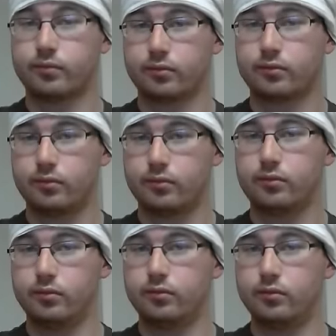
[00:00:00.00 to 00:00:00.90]

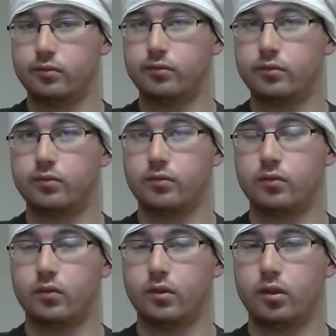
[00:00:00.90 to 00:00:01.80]

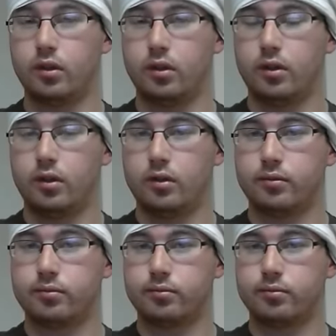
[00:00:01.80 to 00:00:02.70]

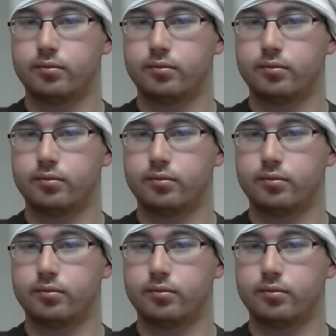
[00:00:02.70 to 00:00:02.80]
The person shown says nothing.